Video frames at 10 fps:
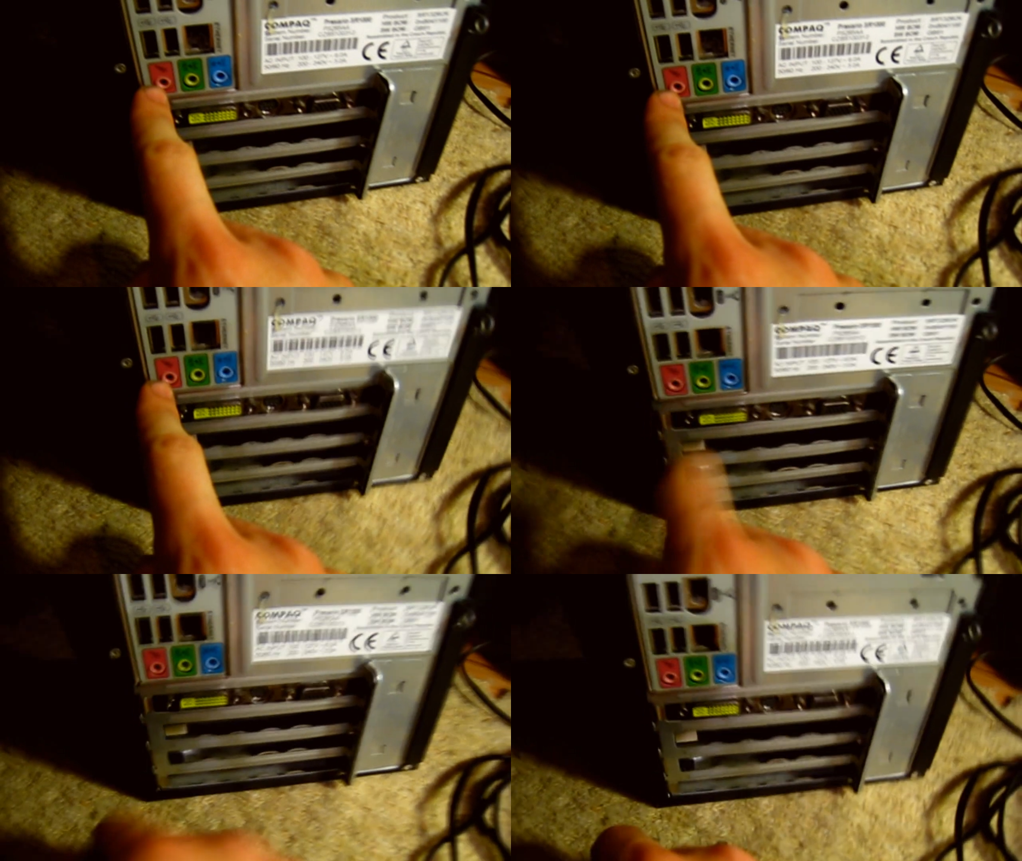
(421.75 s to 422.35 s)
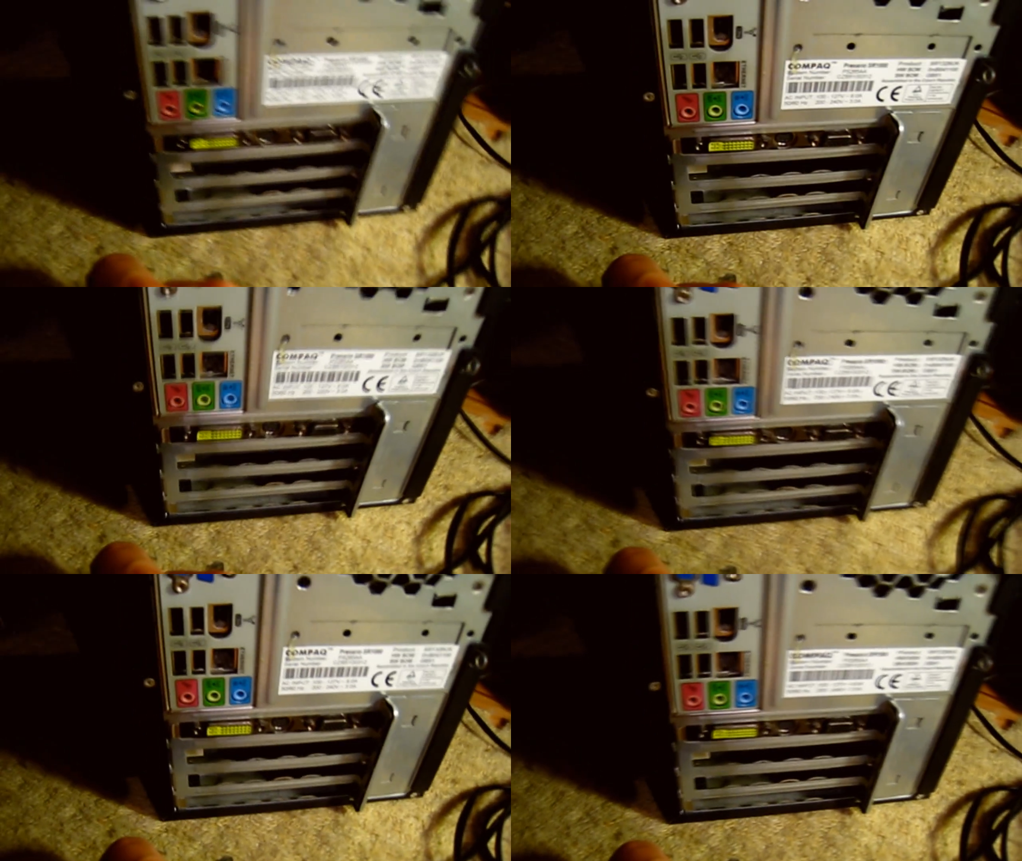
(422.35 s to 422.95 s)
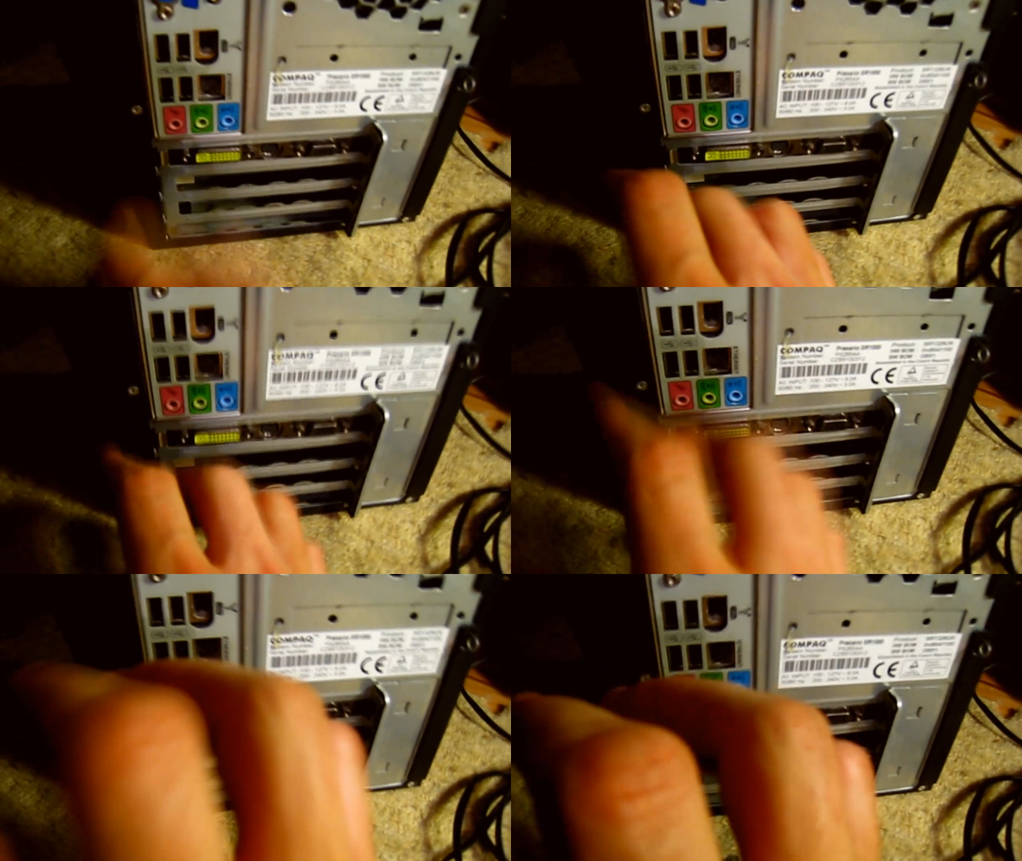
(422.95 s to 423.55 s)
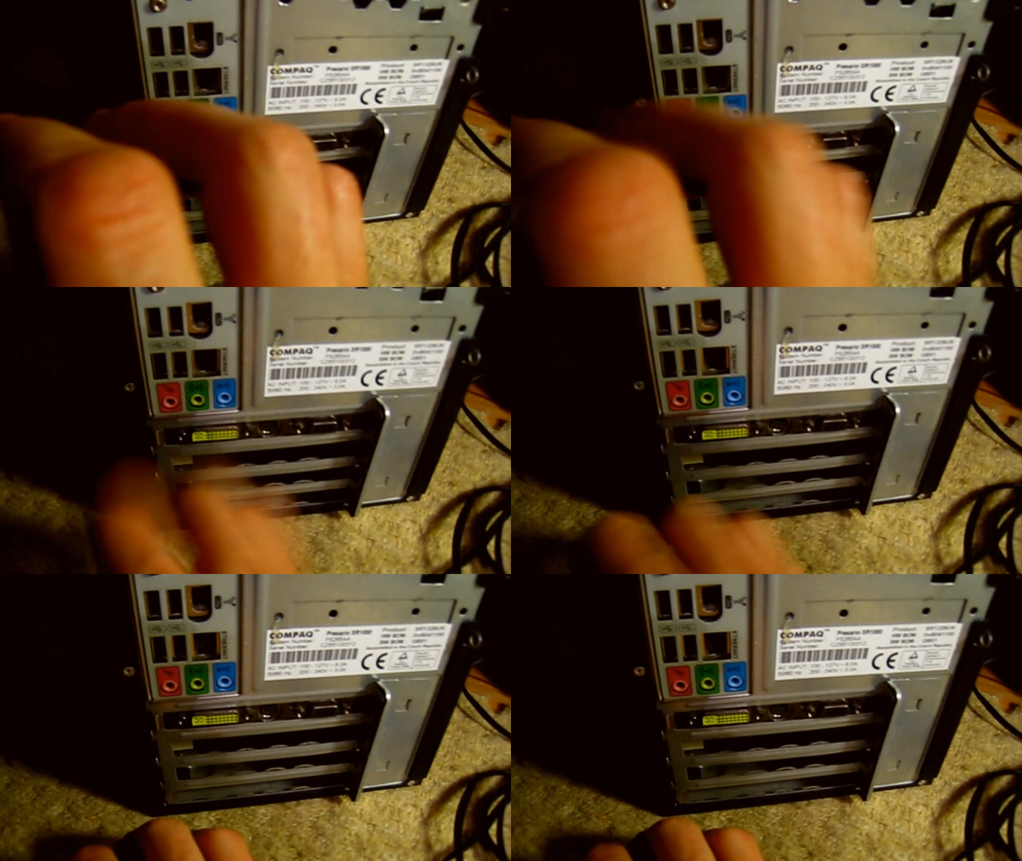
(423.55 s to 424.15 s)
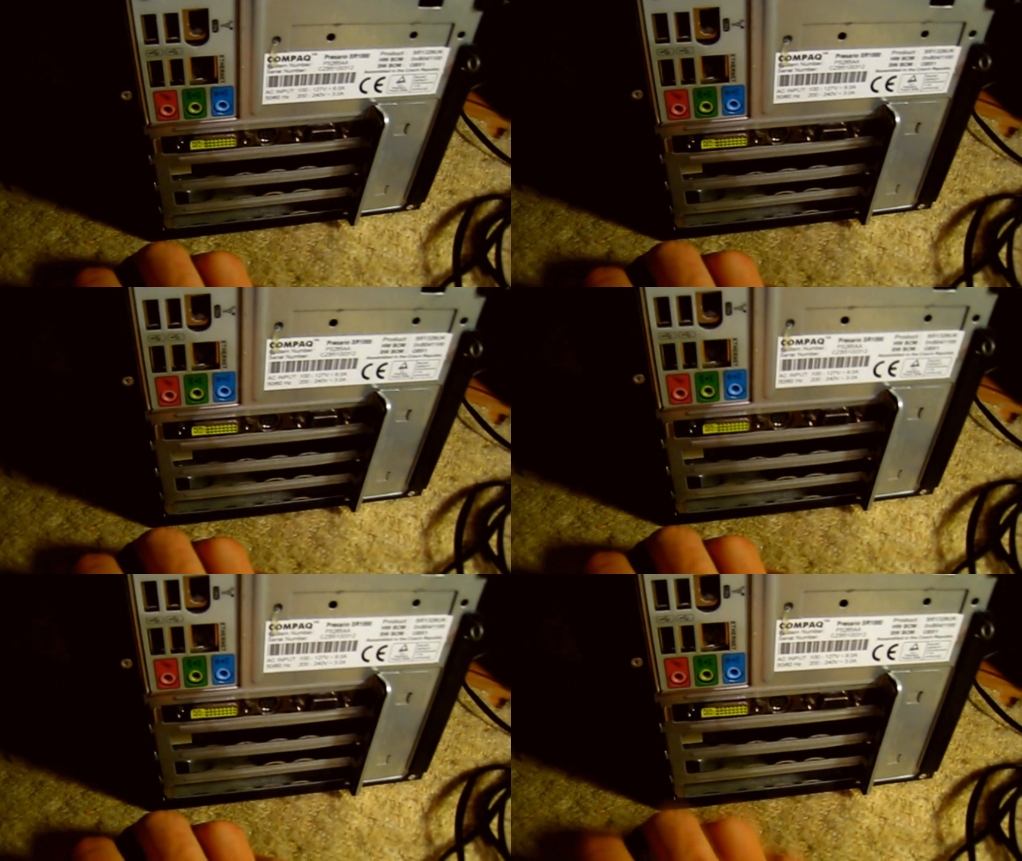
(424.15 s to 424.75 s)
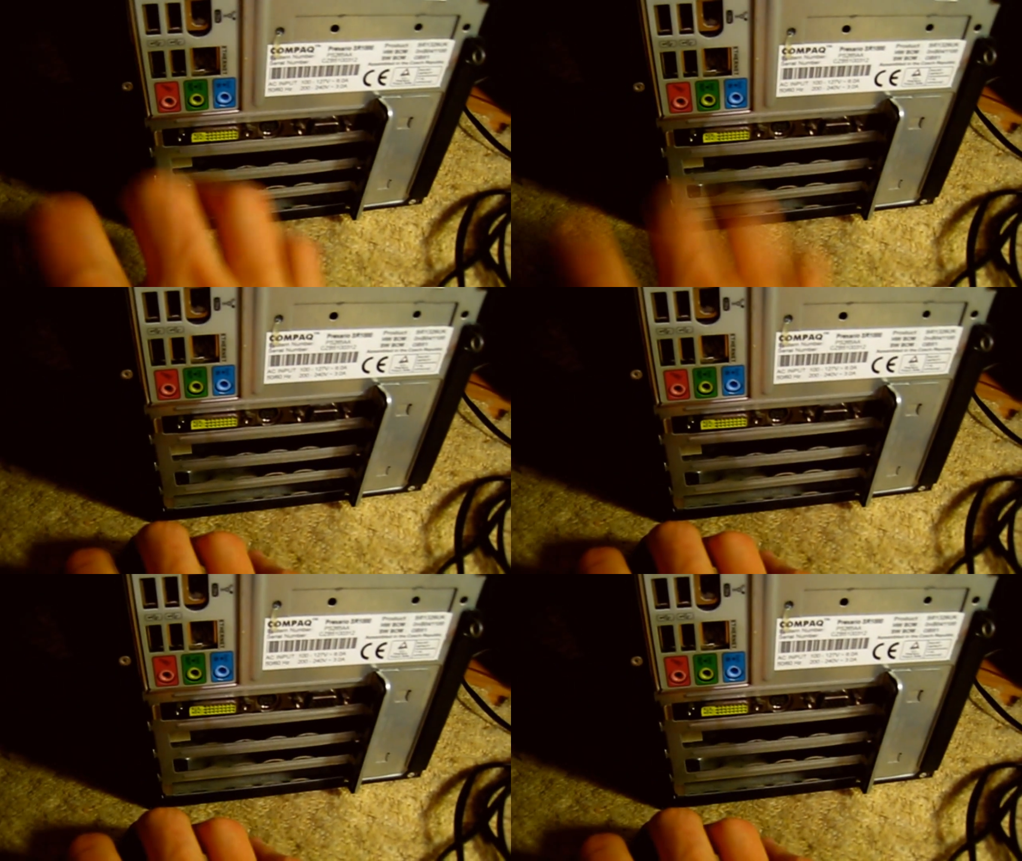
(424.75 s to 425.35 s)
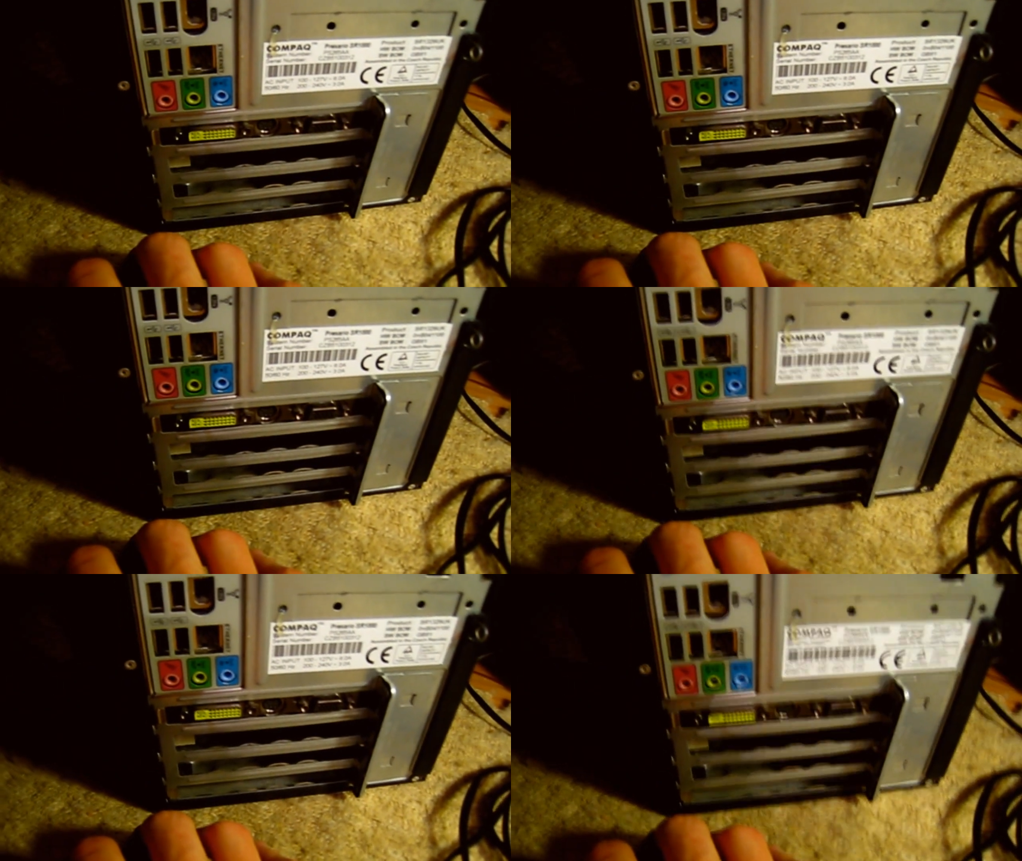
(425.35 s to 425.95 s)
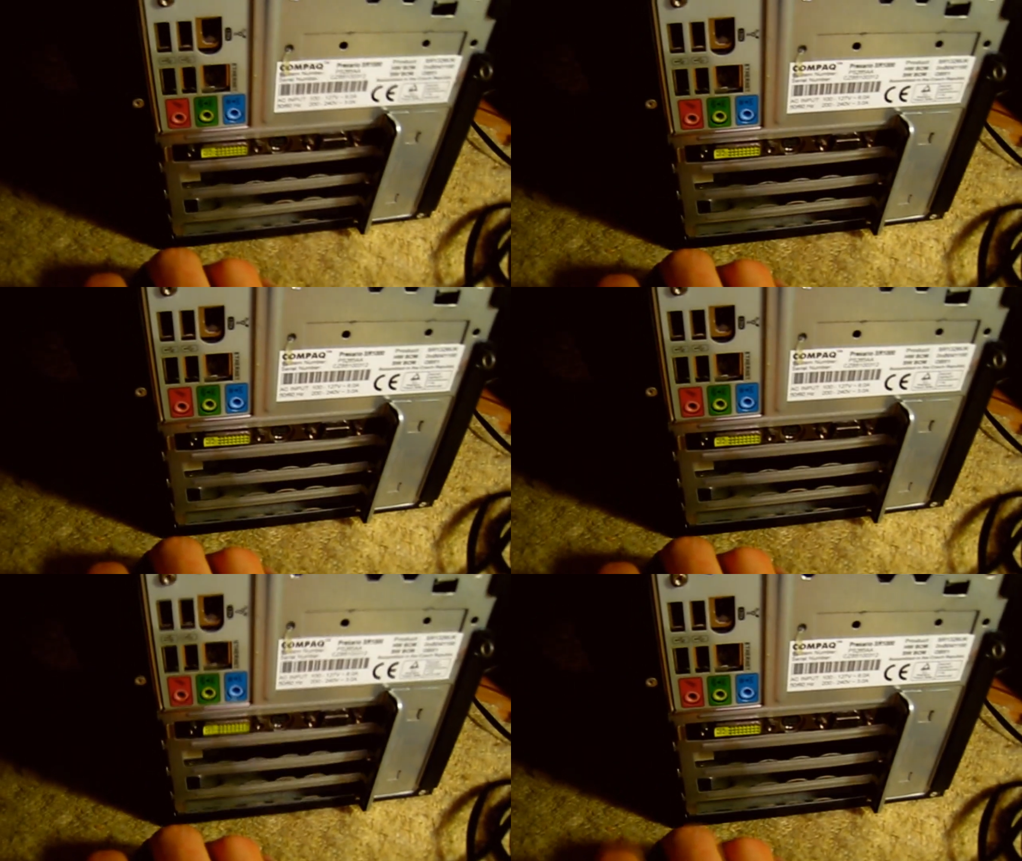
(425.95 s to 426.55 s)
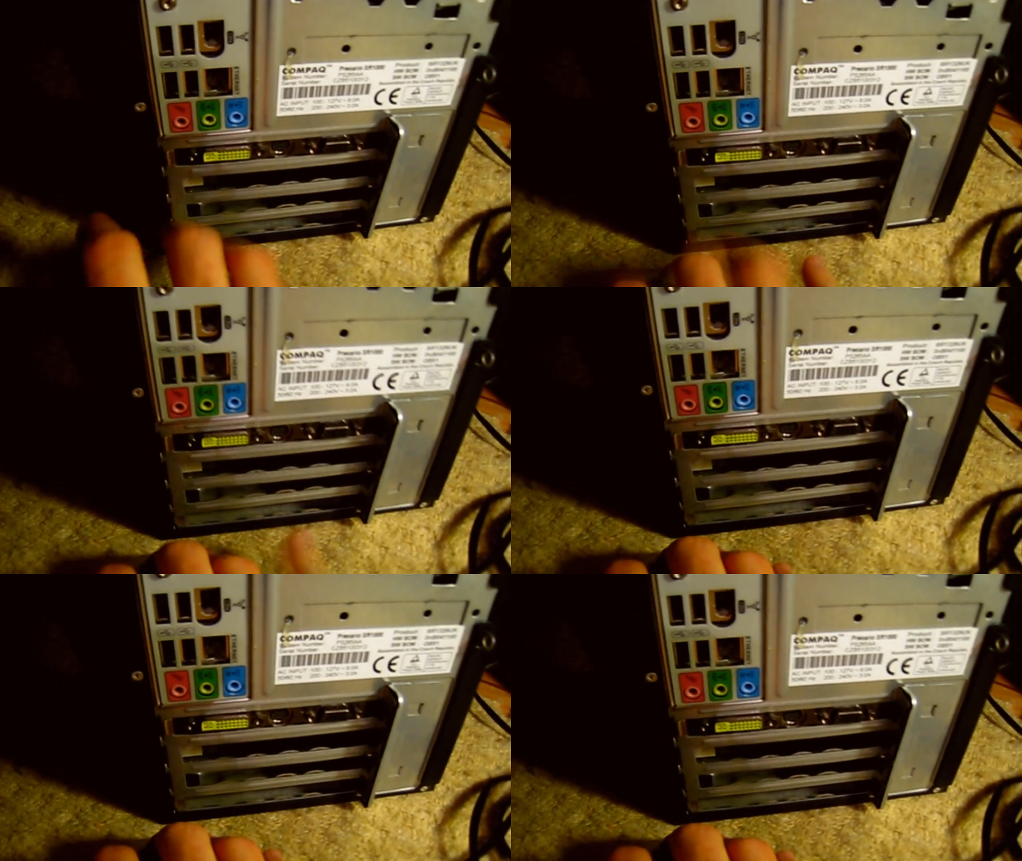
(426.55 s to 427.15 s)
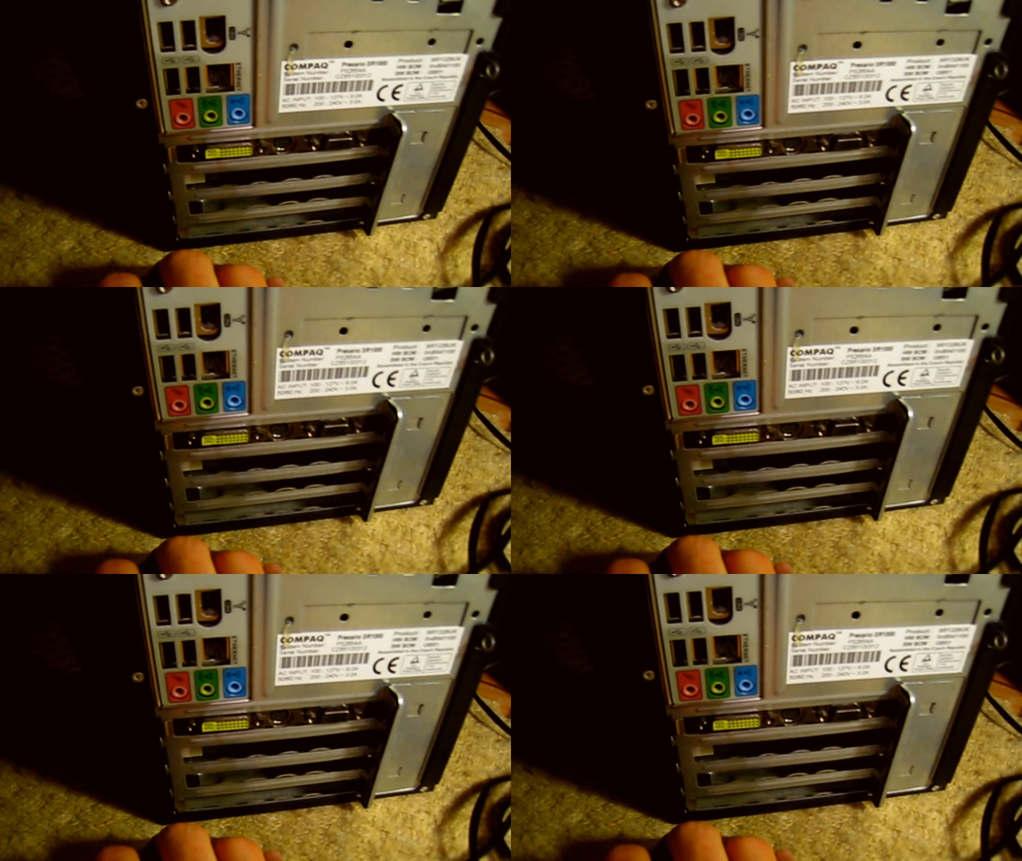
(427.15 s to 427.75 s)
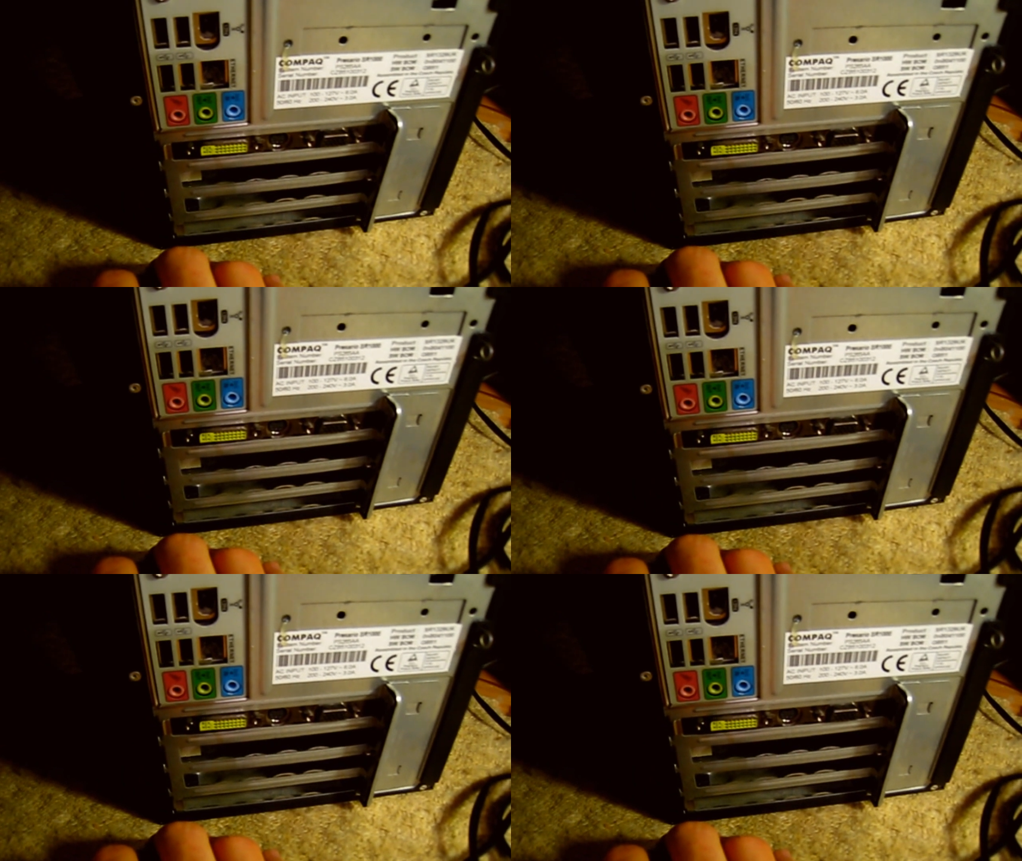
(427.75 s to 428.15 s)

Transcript: No face is visible, so there are no lips to read.